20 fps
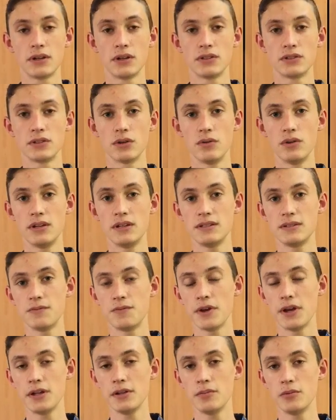so it is
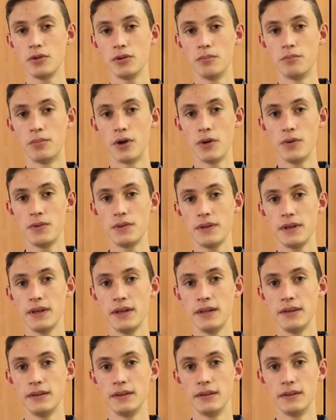available both
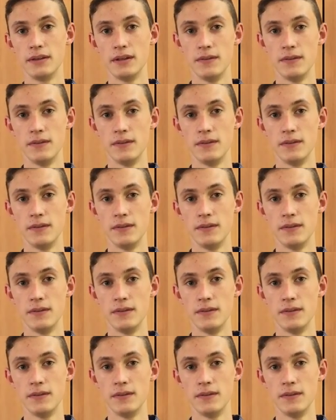in